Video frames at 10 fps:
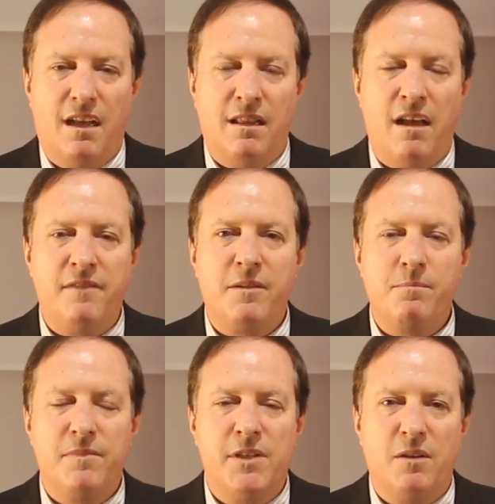a lot of
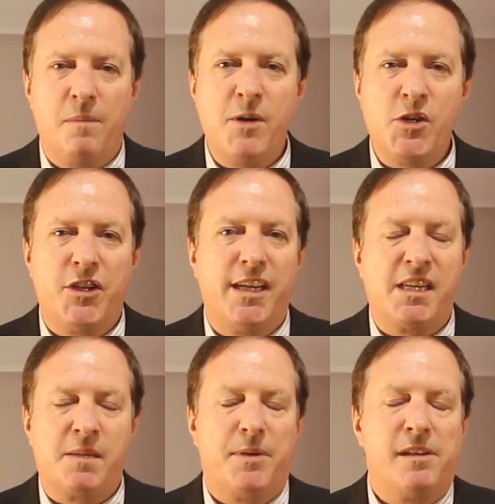you know emerging
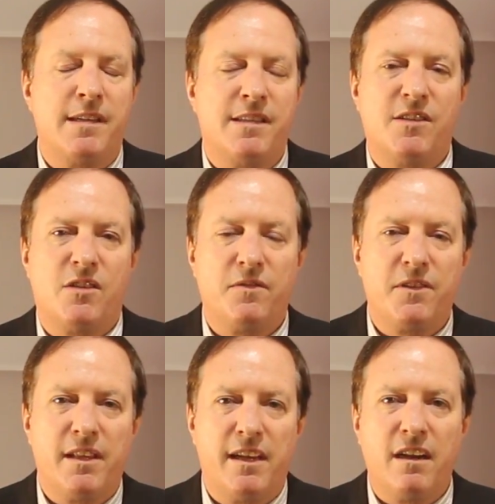experiences
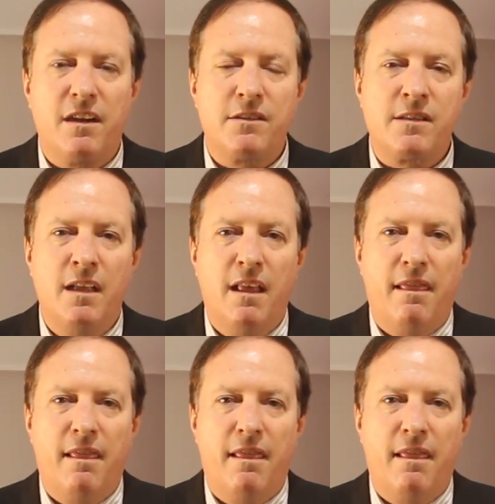over the years